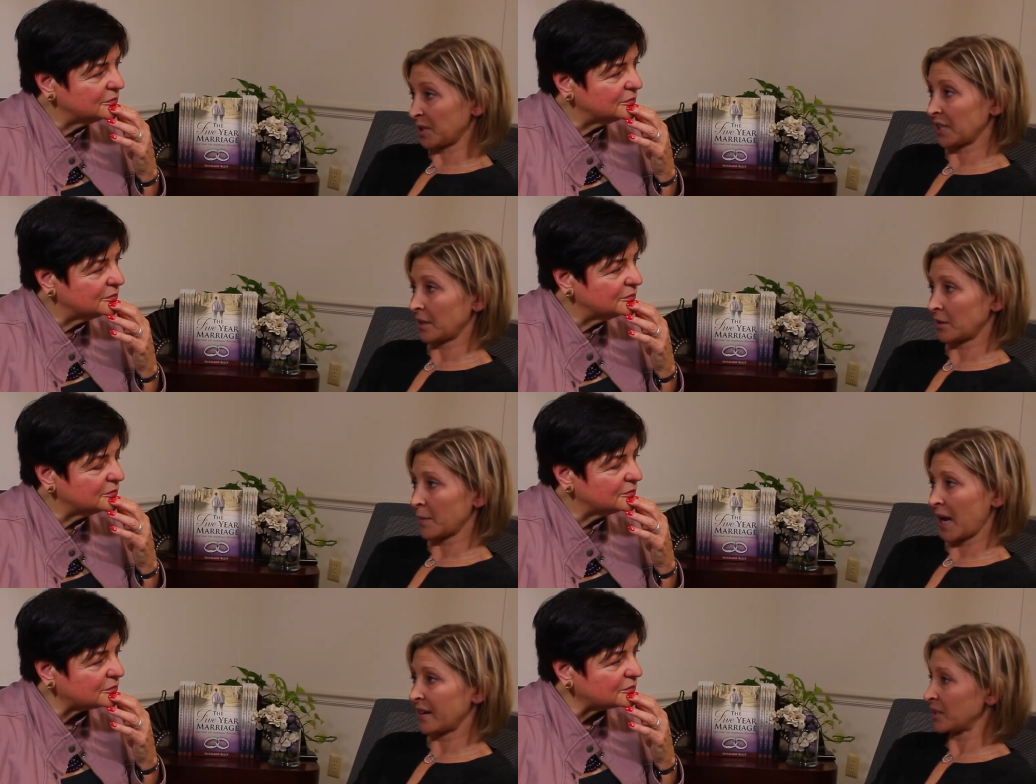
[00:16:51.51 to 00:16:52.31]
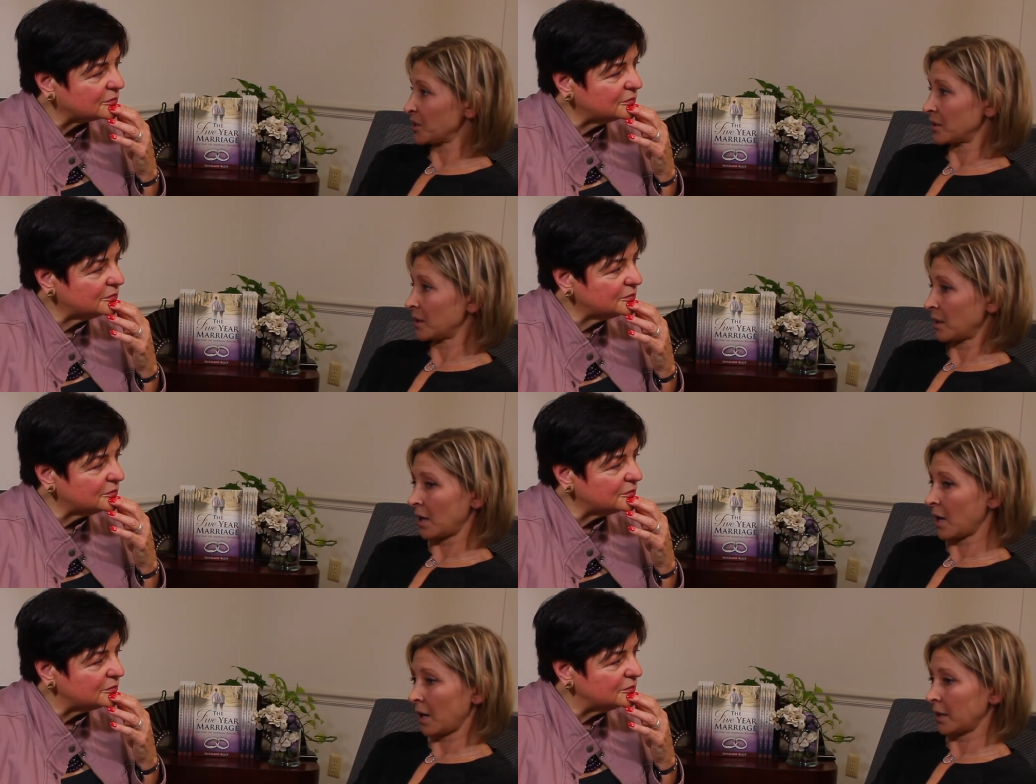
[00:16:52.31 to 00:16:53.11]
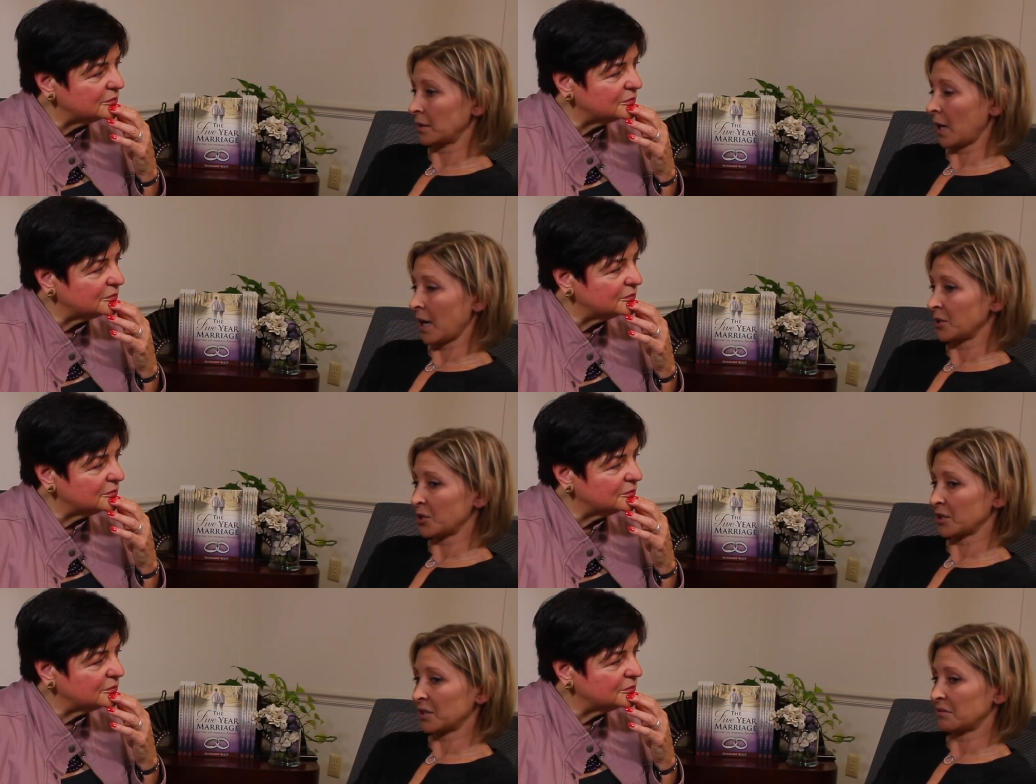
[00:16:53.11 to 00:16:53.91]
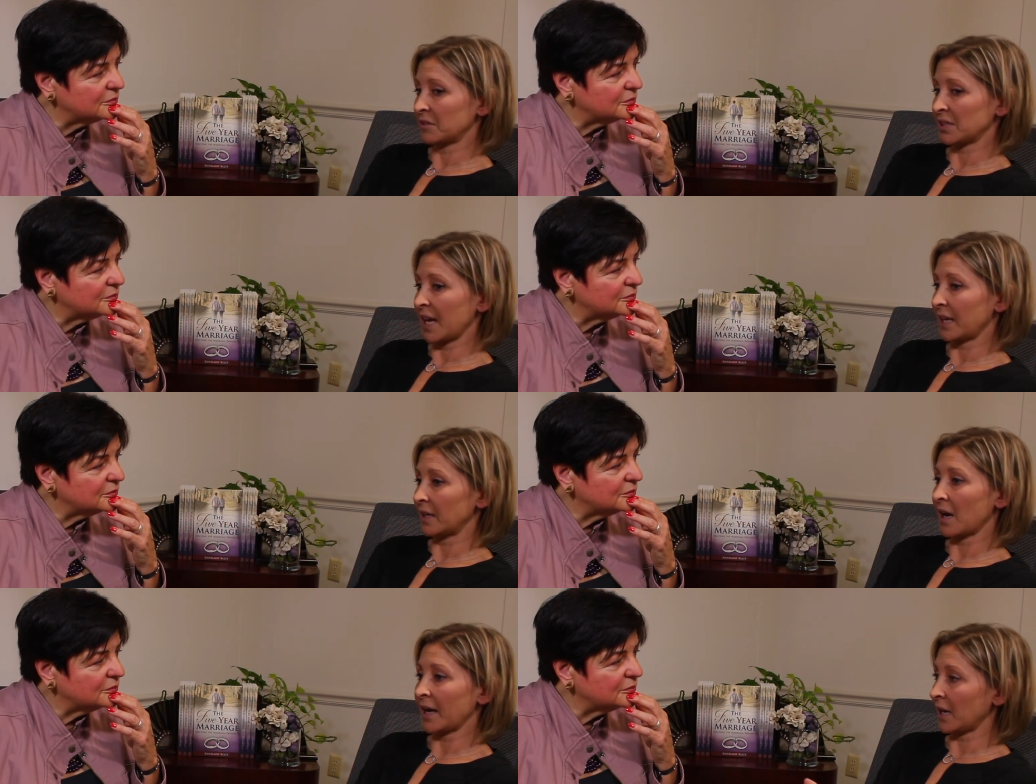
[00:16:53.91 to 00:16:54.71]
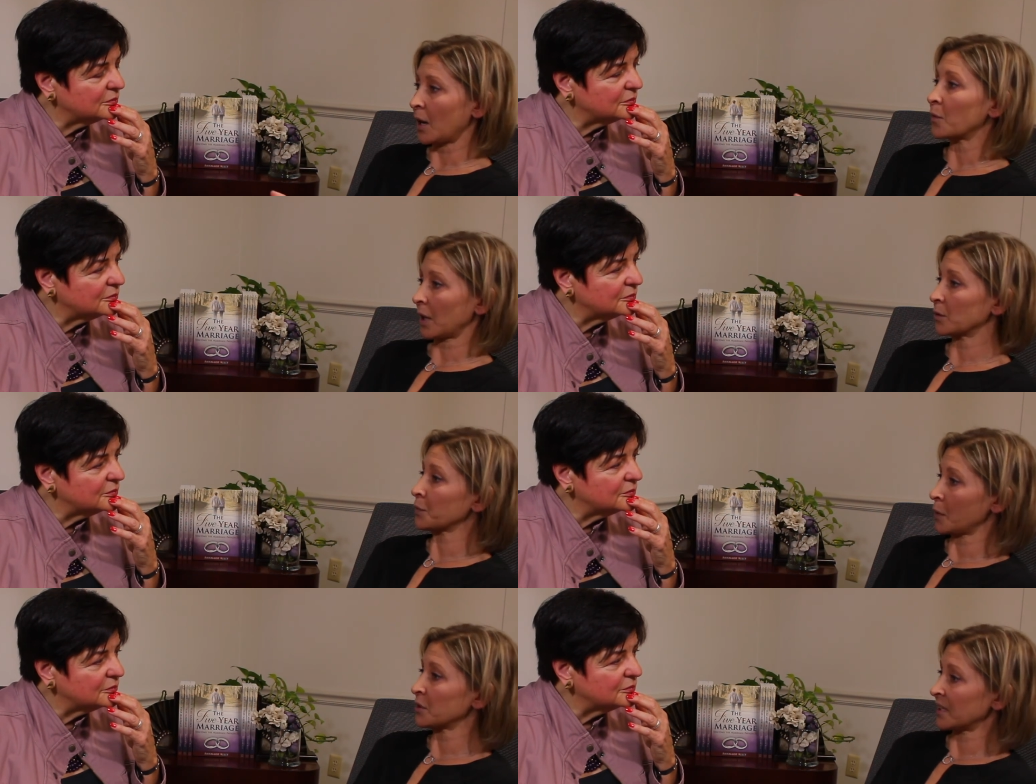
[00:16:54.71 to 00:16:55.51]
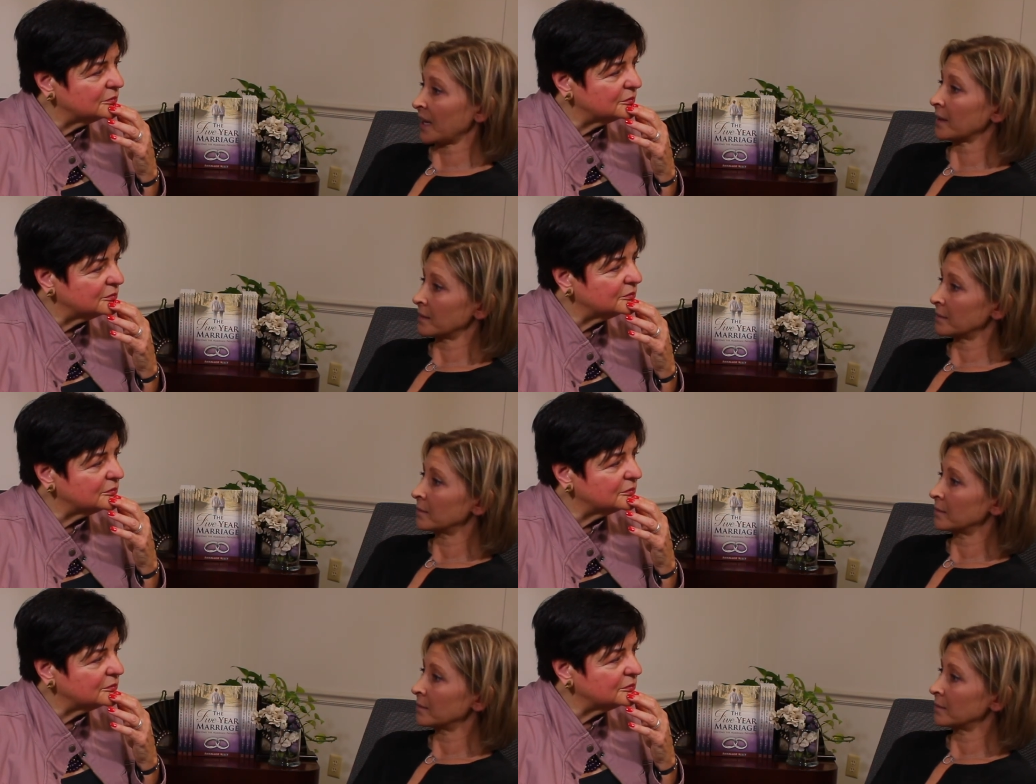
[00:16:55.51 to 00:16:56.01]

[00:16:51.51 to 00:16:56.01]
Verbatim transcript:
Speaker 1: particular marriage, I I just say I got what I was supposed to get.